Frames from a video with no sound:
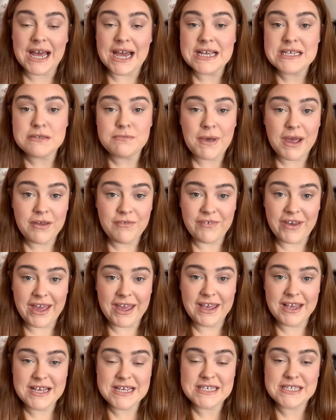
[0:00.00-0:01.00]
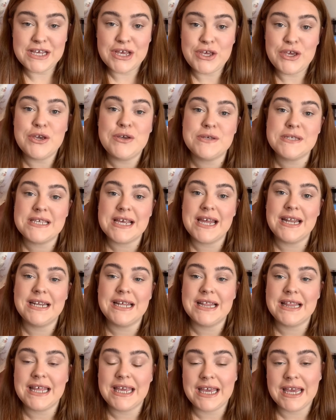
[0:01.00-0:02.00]
is my face
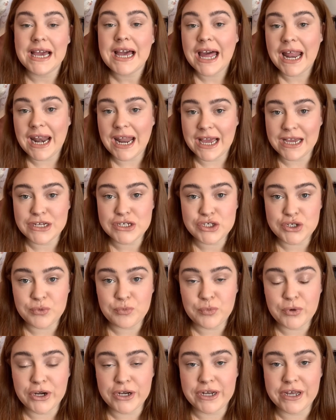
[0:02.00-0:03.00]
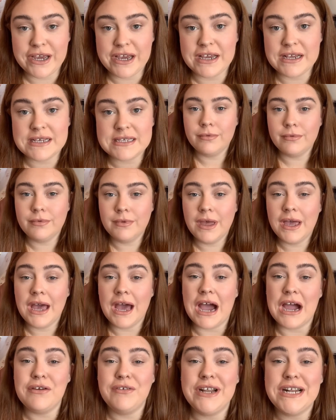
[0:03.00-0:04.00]
using the Collection products.
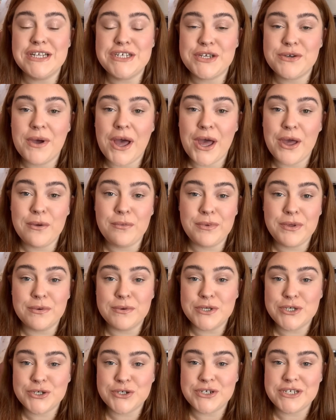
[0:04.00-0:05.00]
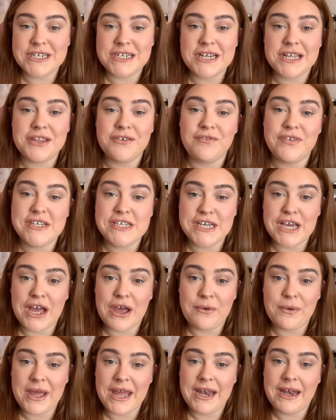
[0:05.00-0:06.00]
I really do hope you enjoyed another
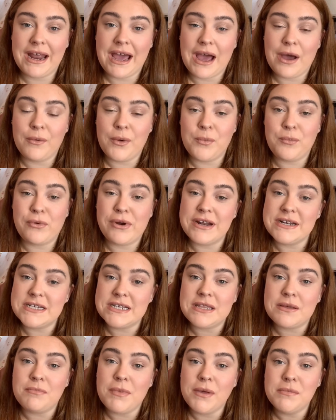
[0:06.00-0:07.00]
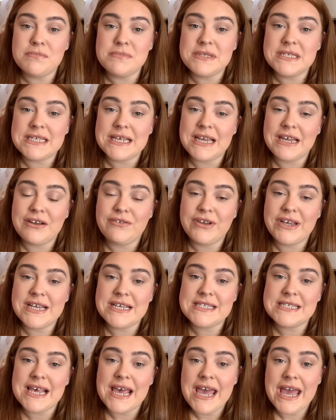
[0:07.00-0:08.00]
video in our Brand of the Month
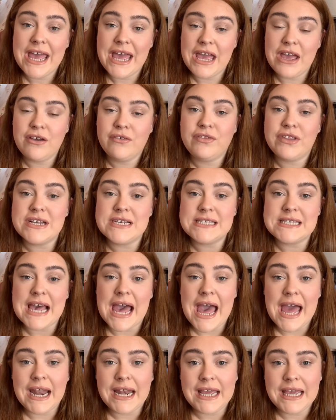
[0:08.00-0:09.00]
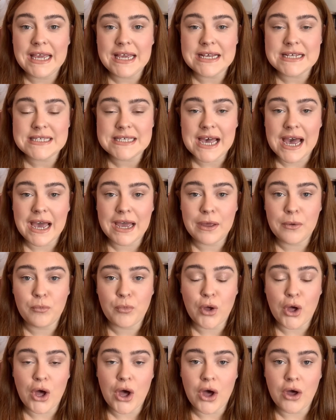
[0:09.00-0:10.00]
series. If there's any type
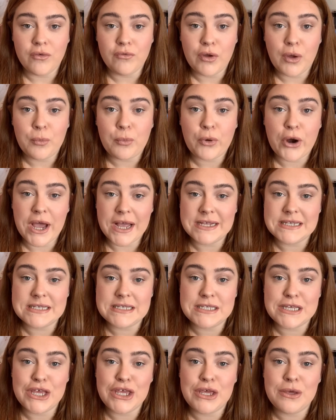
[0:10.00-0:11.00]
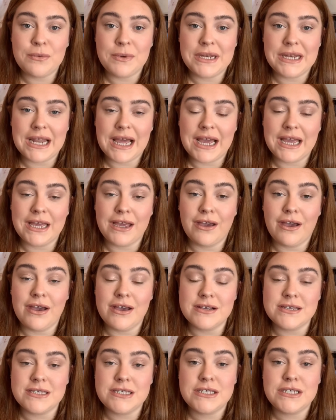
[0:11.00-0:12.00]
of brands you would like
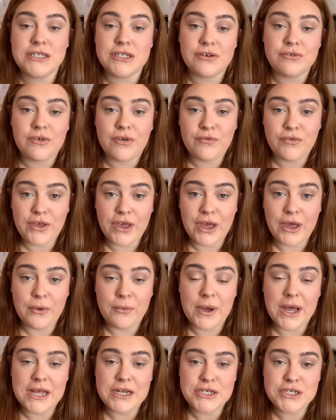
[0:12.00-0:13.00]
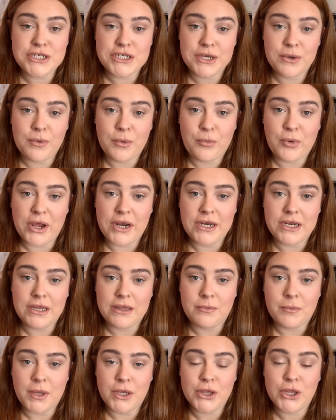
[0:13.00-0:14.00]
us to review and do a Brand of
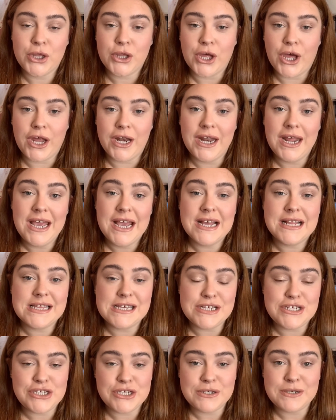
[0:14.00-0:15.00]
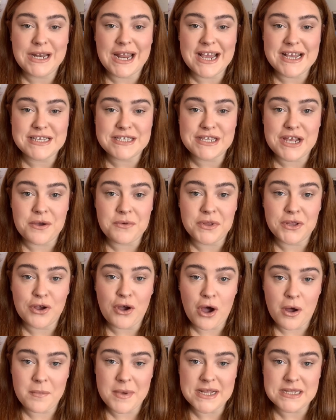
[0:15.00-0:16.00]
the Month on, then do let us know in the
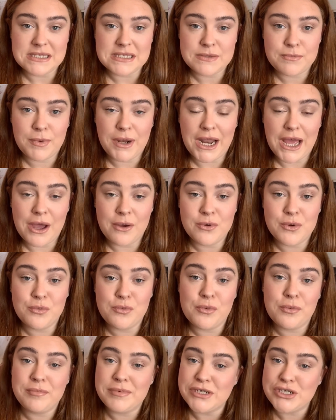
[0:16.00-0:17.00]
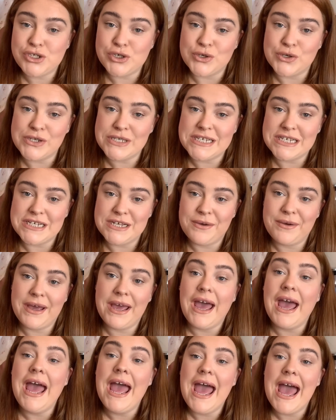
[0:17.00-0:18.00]
comments below and we'll be sure to do
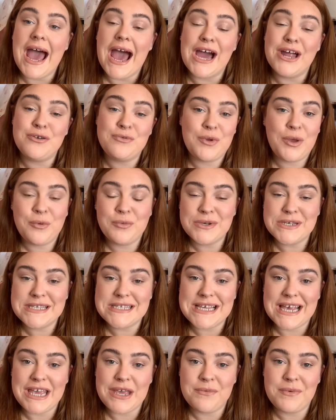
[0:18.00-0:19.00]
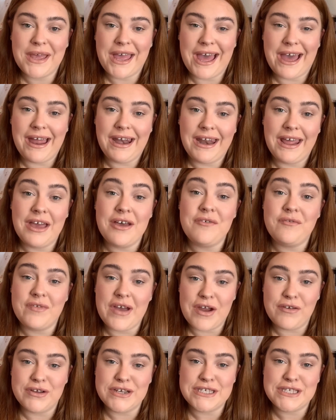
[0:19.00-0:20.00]
it. And we will see you again
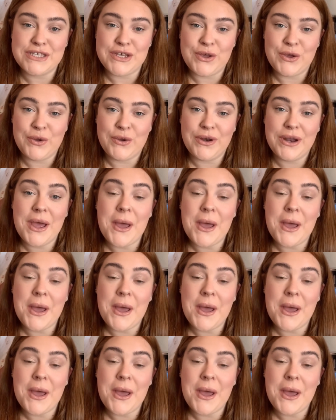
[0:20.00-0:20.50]
very soon.